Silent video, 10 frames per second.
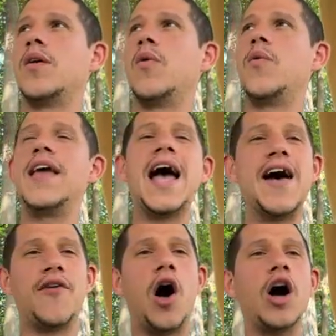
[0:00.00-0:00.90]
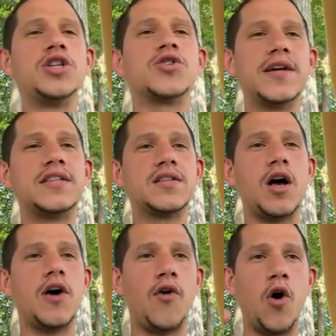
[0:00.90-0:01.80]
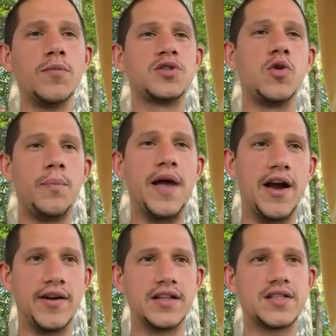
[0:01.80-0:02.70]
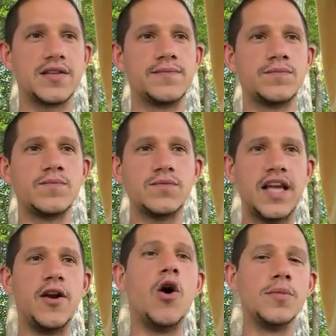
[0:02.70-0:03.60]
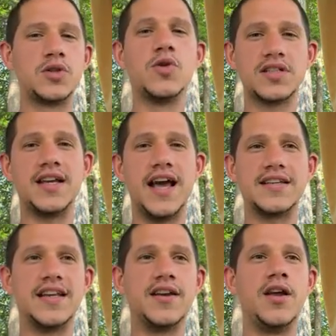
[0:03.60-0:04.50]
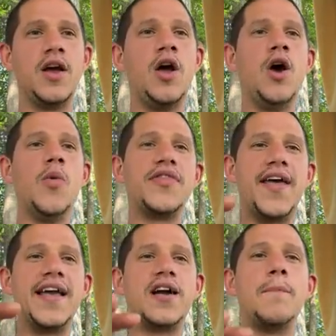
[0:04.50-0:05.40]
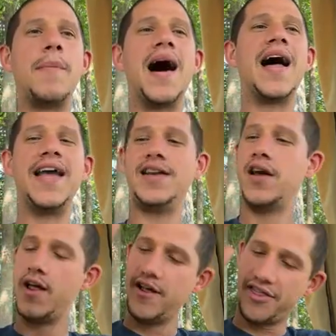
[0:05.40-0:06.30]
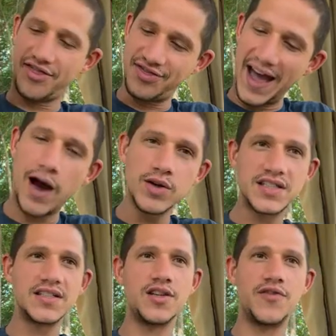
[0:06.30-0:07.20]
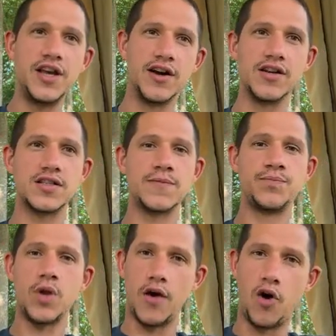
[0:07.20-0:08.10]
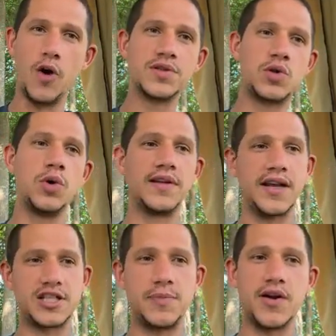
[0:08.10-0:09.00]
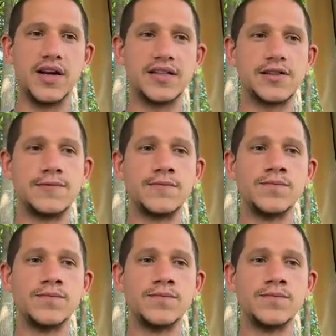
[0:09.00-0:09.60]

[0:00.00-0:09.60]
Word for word: we have hundreds of homeschool parents and homeschools connected with a combined thousands of years of homeschooling experience.